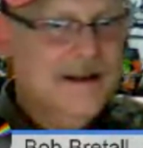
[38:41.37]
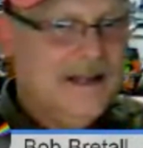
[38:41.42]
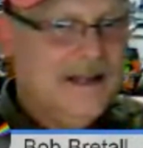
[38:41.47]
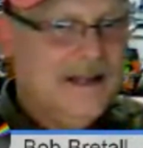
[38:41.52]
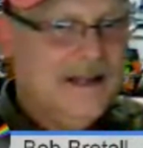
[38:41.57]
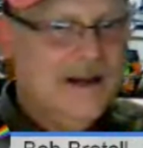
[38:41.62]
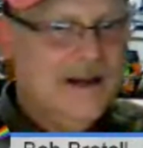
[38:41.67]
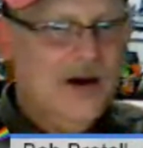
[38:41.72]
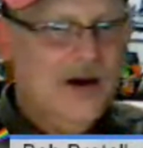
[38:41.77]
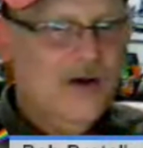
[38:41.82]

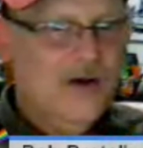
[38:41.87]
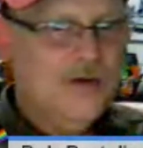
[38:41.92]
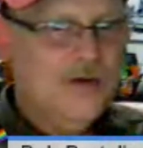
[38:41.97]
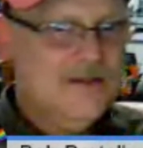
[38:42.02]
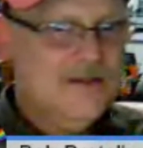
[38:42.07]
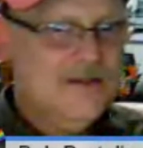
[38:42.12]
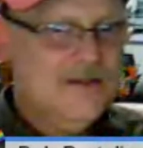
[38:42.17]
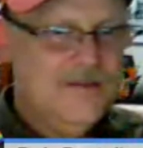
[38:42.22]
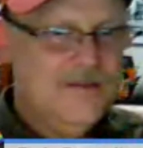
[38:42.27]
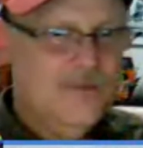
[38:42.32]
you know,
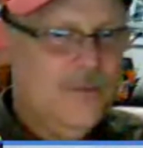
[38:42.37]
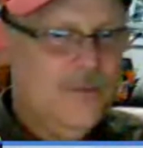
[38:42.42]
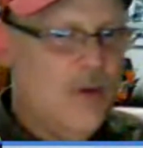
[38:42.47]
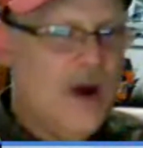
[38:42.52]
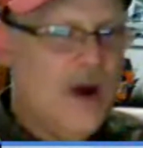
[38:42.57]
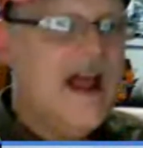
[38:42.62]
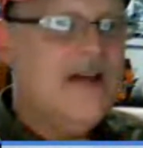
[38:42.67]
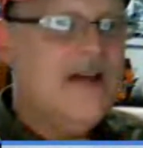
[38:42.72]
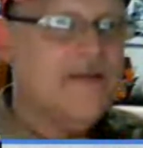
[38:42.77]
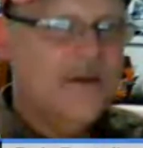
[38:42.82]

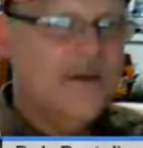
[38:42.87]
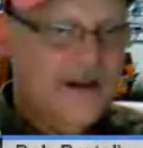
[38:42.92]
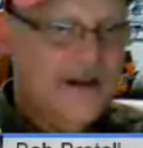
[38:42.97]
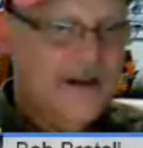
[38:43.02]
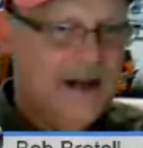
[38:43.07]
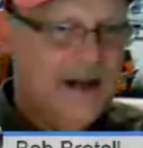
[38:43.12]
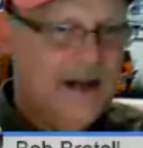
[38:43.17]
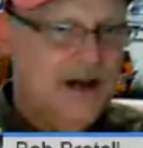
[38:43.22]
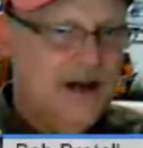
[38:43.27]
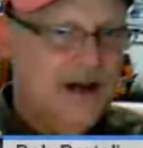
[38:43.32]
whatever, you
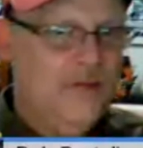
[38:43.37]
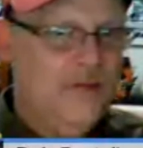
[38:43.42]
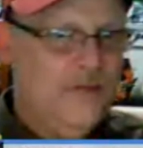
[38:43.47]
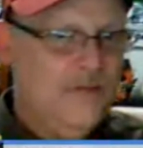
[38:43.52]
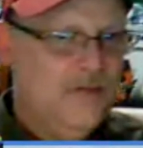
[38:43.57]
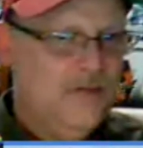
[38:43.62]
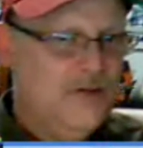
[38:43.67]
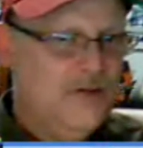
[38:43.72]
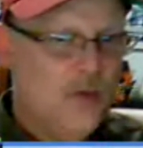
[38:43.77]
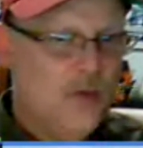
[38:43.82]
know,
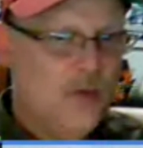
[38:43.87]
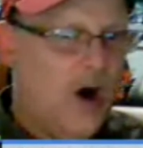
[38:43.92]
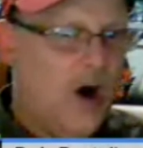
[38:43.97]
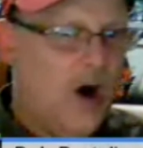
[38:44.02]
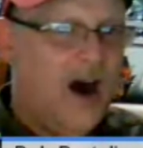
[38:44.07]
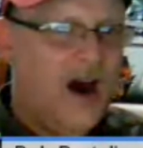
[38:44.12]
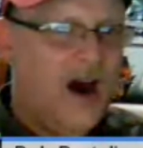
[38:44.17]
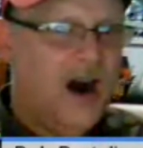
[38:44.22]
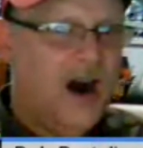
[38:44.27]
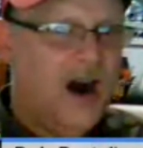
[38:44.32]

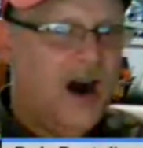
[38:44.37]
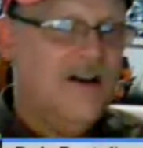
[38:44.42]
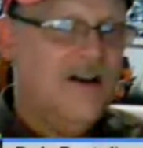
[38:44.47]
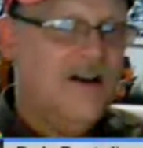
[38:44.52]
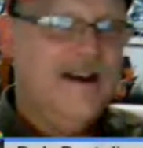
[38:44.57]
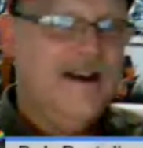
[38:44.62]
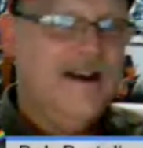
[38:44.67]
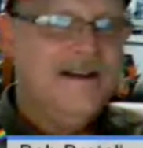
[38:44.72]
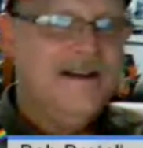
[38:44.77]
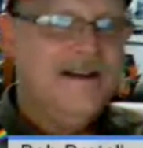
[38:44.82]
noir
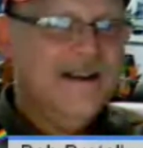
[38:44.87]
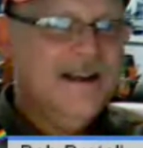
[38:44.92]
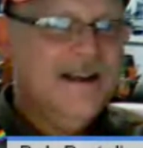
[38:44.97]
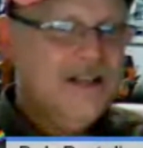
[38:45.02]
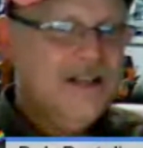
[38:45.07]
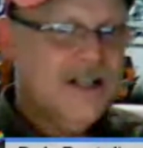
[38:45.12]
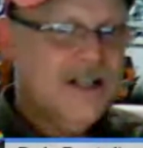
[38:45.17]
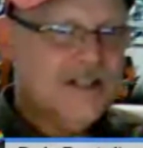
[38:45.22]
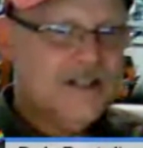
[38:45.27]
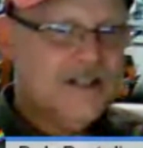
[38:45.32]
and
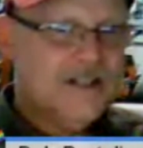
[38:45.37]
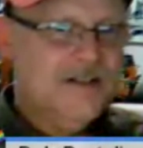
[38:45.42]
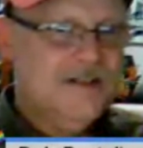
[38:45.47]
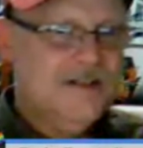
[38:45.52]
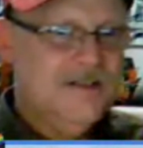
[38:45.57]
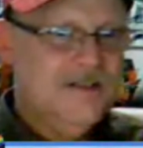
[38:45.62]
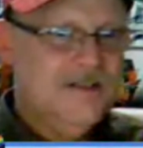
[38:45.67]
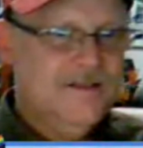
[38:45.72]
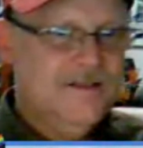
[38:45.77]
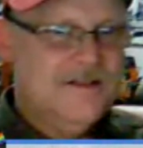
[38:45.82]
just
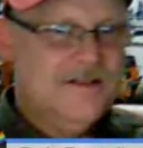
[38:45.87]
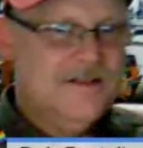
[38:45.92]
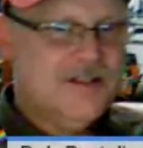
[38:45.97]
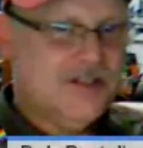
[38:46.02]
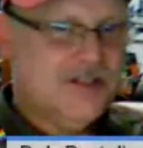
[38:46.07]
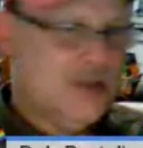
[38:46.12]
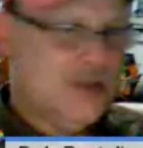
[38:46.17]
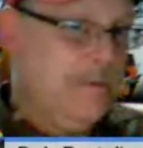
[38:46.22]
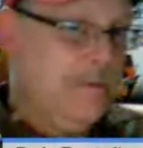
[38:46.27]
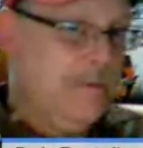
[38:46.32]

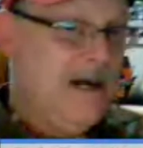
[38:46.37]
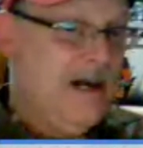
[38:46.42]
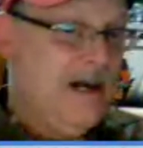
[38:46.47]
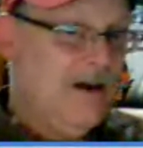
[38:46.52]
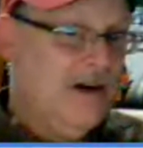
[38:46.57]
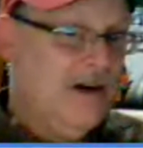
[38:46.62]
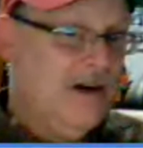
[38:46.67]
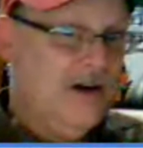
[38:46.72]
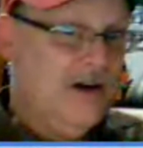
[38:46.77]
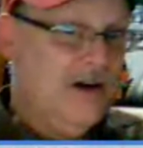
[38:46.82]

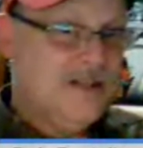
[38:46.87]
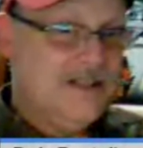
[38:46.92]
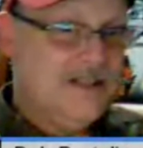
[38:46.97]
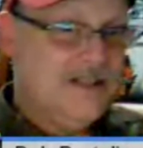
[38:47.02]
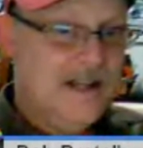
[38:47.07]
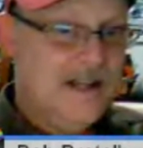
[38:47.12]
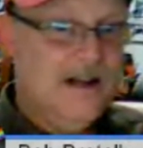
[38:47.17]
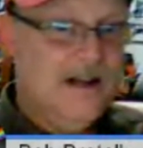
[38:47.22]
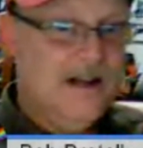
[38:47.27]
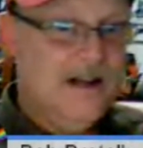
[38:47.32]
superheroes
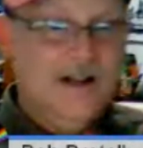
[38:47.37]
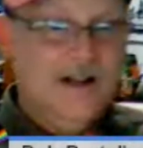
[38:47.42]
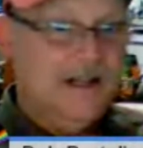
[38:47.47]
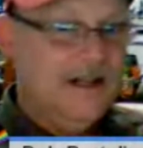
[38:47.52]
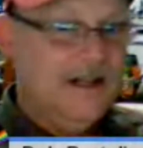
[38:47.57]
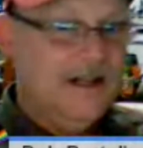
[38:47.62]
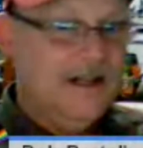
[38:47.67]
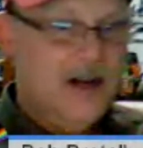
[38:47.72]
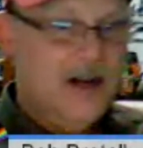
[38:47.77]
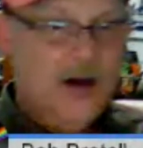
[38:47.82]
still,
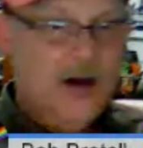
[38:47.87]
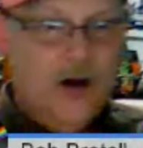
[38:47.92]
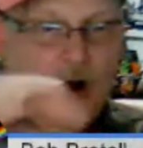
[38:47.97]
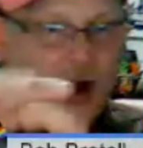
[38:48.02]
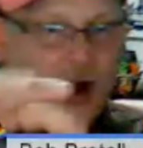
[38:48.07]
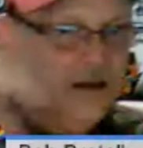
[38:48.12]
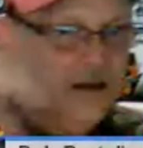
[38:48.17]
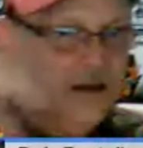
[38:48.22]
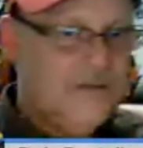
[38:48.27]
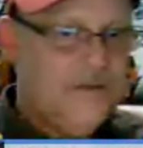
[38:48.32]
and you know,
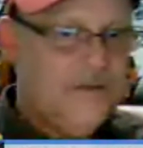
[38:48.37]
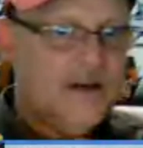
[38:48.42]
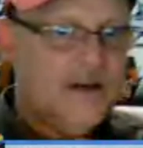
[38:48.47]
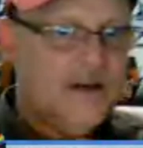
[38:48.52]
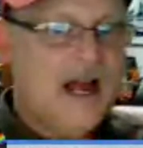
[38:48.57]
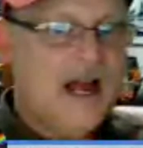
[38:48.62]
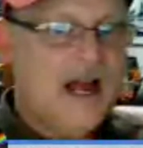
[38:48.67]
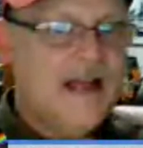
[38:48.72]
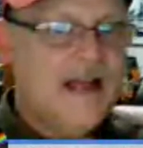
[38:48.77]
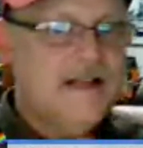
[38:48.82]
all
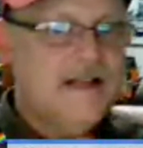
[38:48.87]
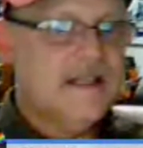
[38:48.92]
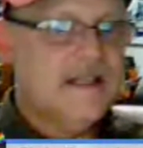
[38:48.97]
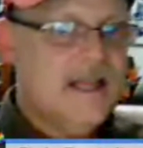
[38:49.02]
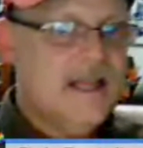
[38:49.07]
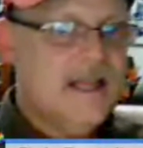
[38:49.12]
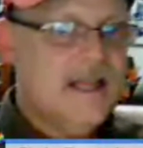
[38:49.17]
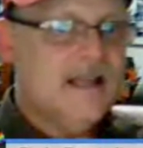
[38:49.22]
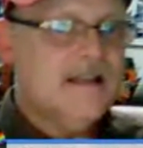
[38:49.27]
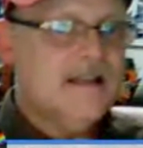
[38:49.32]
different kinds of
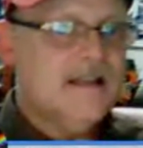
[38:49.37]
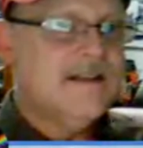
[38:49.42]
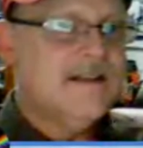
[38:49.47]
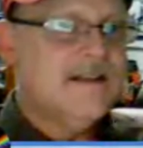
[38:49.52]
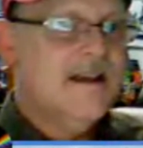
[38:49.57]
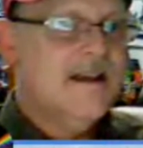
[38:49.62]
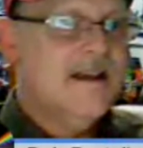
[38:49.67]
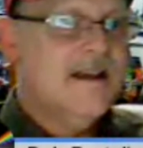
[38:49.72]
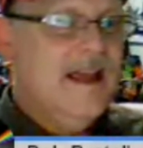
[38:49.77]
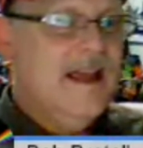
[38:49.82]
things,
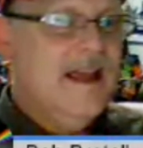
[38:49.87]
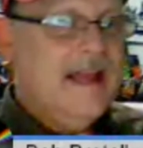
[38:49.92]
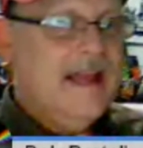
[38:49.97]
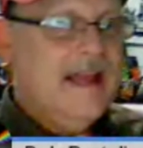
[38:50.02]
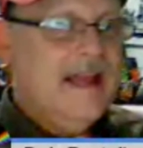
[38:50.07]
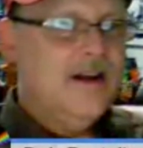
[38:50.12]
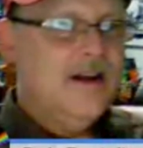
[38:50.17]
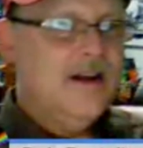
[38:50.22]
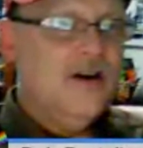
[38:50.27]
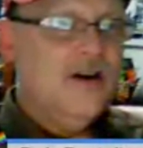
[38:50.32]

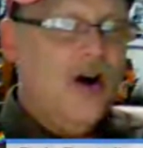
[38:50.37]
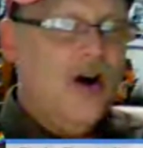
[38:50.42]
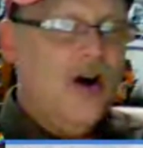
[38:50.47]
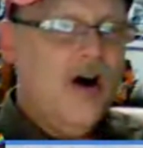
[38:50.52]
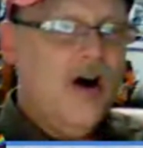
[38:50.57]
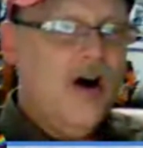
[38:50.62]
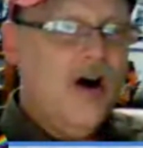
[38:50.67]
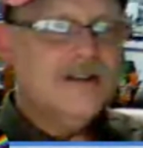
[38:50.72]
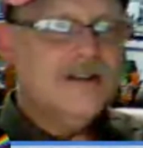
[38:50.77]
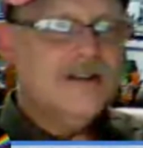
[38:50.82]
and they're
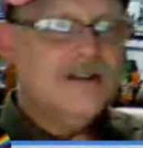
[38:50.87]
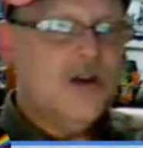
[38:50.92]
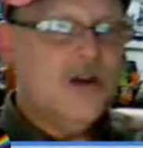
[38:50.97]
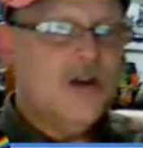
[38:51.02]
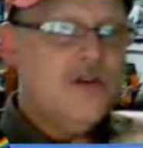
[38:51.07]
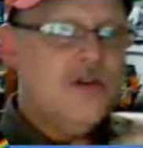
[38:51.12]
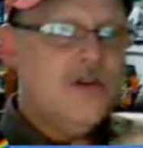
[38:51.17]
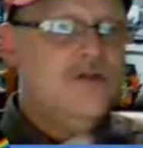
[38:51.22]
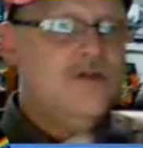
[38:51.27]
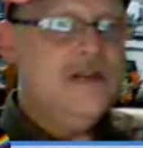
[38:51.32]
all so
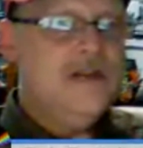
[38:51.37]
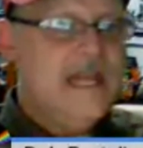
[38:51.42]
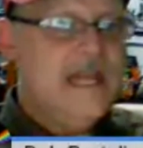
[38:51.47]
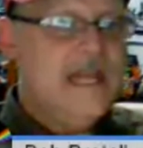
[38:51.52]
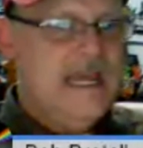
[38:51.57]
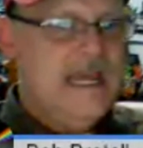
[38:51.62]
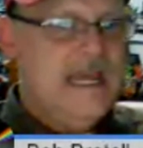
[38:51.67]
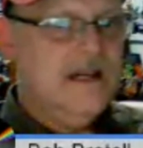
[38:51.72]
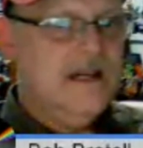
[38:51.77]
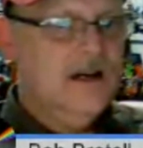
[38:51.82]

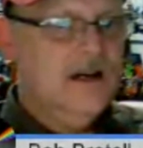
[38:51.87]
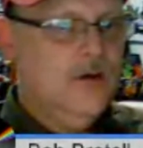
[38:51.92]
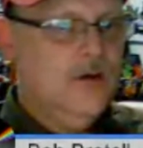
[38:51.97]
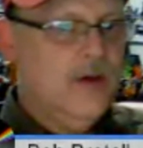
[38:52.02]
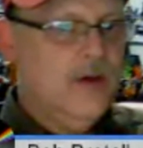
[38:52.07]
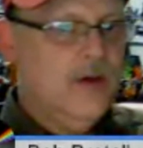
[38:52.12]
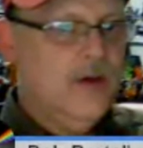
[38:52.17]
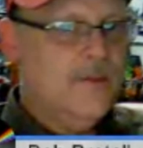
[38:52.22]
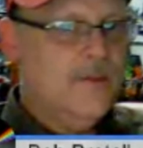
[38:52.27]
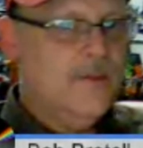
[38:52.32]
unique.
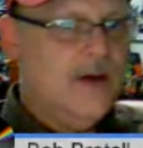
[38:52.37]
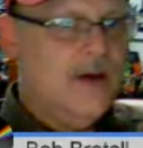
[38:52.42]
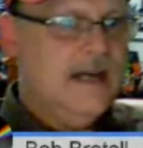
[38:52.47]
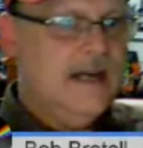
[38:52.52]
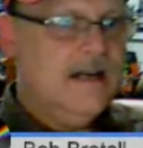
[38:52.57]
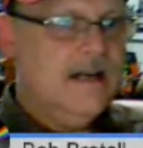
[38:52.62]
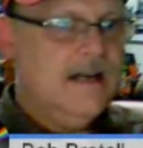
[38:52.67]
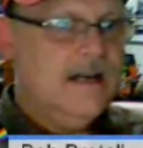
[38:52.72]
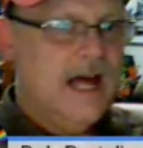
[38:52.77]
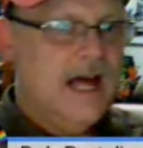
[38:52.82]
When I'm
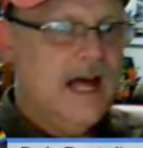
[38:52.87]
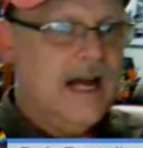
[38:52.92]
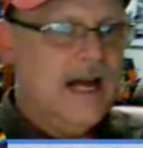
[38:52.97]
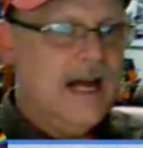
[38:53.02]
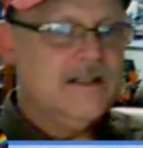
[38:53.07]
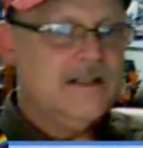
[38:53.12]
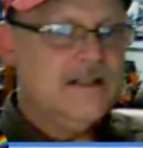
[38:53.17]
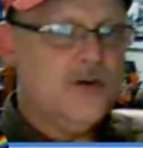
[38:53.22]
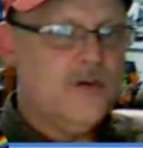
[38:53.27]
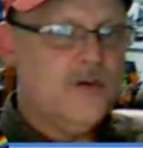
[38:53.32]
reading a lot of
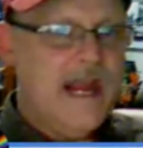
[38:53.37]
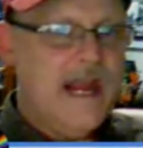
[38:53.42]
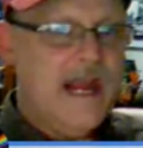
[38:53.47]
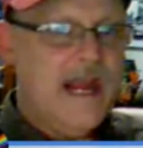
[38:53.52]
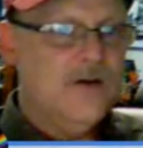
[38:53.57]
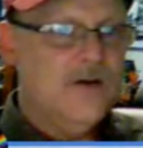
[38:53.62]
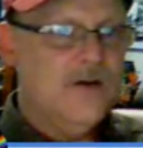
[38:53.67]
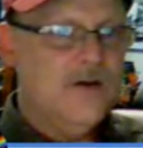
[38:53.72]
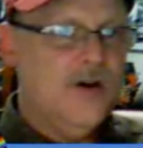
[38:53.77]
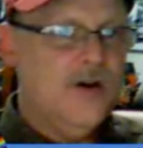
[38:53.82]
these
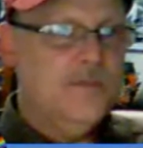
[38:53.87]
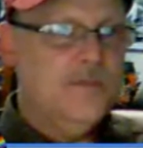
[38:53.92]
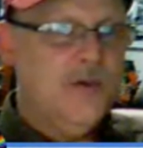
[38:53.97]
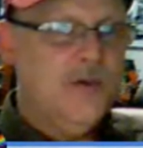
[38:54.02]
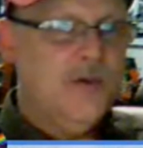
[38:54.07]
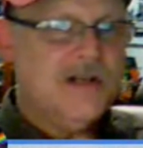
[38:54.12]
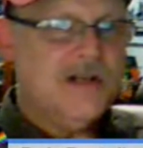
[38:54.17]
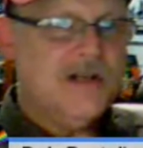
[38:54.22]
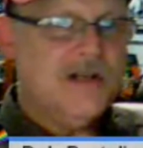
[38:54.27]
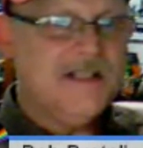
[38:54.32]
creator-owned
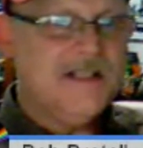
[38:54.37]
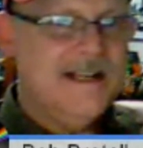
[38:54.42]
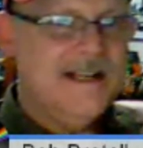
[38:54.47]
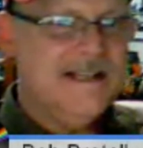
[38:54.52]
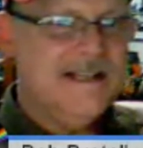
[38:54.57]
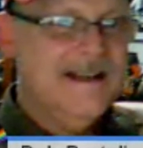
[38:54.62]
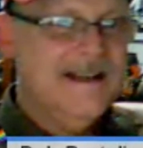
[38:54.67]
books, that